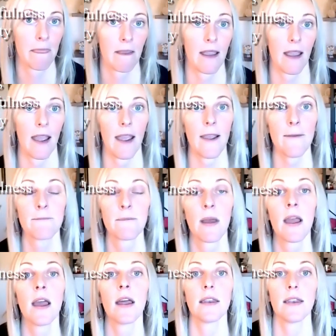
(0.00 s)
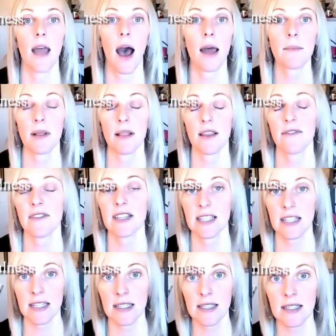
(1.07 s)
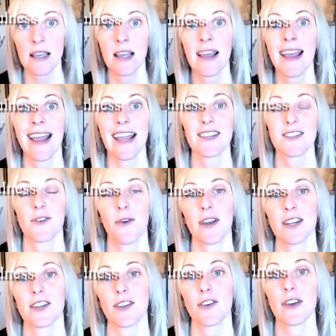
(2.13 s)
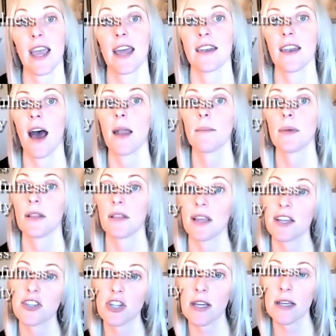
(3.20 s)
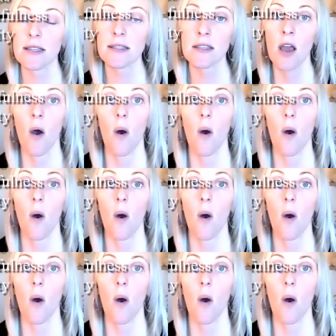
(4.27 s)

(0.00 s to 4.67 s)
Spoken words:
Okay. Non-maleficence is going to look at non-malicious,